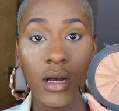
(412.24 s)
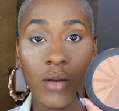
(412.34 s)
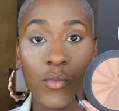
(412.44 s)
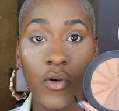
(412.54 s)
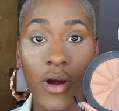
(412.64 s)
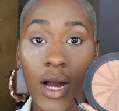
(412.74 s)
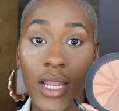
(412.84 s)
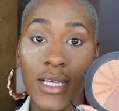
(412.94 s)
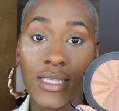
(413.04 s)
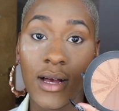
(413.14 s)
or a
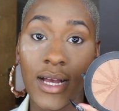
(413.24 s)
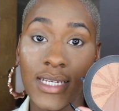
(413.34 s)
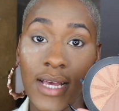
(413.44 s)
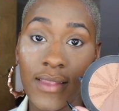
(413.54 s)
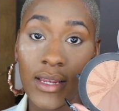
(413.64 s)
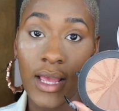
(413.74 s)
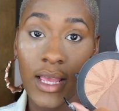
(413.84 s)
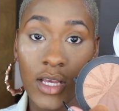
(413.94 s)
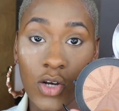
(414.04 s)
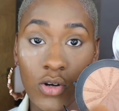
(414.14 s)
highlight side, and then
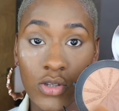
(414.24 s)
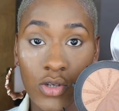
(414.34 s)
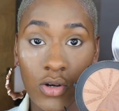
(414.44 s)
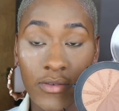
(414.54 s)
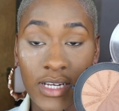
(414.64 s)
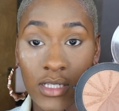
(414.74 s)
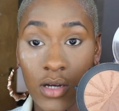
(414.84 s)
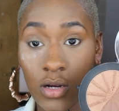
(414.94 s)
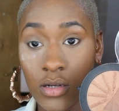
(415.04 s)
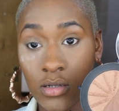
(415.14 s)
a contour, a really
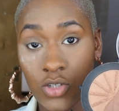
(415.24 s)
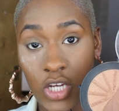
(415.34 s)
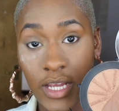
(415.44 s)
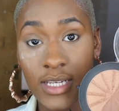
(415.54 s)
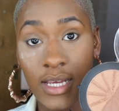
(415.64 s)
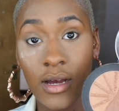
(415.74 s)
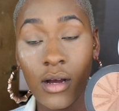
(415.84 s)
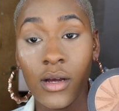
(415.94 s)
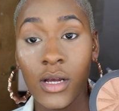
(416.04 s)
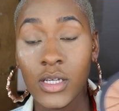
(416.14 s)
dark shade
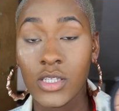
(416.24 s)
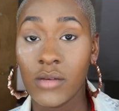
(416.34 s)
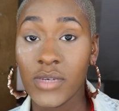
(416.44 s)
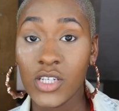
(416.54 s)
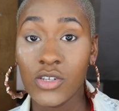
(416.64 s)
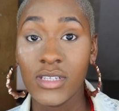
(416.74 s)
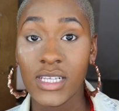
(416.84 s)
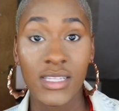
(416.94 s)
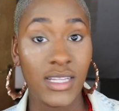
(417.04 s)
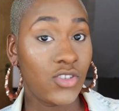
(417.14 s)
here. So I'm going to use
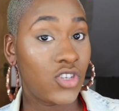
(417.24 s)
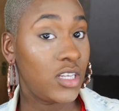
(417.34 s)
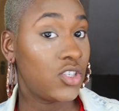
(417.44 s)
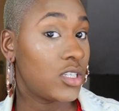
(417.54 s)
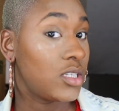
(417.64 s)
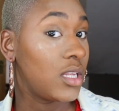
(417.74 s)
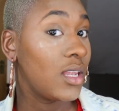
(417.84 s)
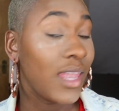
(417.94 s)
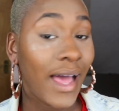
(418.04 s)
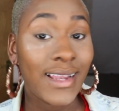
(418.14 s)
this literally just
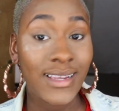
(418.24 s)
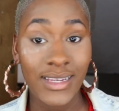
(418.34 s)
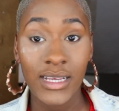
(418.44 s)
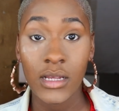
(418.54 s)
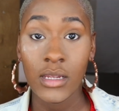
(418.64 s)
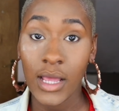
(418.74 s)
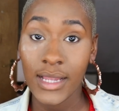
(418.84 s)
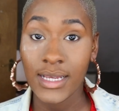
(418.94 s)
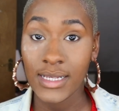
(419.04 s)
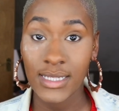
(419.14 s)
lightly,
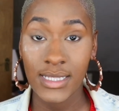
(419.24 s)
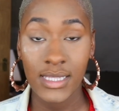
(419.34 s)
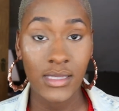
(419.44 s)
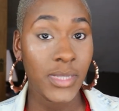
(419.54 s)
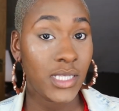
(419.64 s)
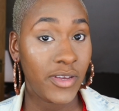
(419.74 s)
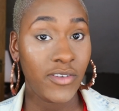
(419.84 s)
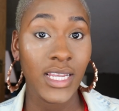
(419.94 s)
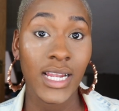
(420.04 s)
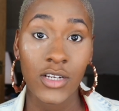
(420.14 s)
as this is meant to be
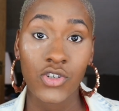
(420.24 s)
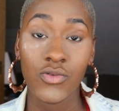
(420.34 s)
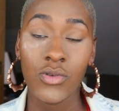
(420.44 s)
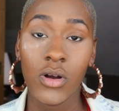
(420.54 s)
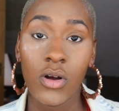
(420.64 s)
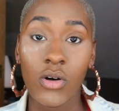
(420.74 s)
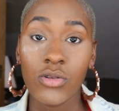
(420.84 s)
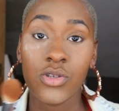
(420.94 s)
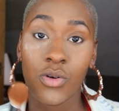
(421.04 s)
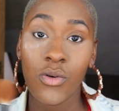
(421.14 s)
really natural,
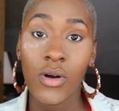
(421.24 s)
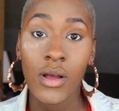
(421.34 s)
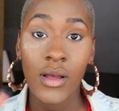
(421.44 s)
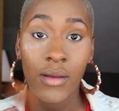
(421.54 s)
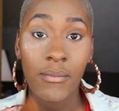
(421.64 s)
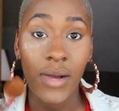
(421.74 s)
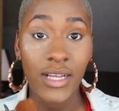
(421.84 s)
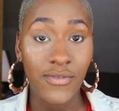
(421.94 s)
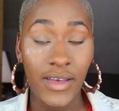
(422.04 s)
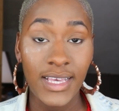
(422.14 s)
contour
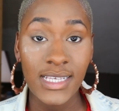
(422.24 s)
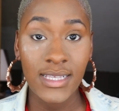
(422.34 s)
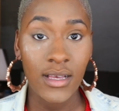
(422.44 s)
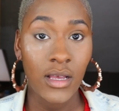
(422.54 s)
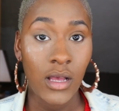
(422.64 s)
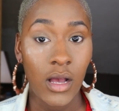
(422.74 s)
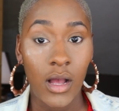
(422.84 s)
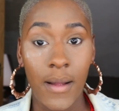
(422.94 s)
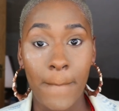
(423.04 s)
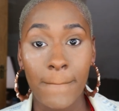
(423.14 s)
my face.
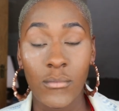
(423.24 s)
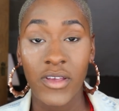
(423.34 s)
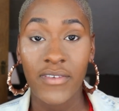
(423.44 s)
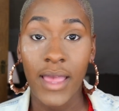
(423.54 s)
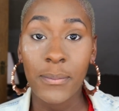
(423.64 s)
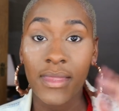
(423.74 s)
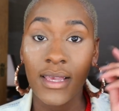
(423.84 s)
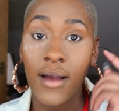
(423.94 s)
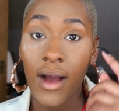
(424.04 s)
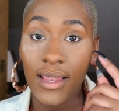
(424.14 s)
We've kept
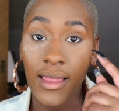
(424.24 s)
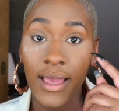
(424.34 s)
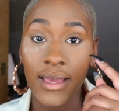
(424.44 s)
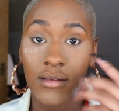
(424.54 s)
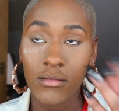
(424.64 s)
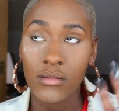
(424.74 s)
the highlight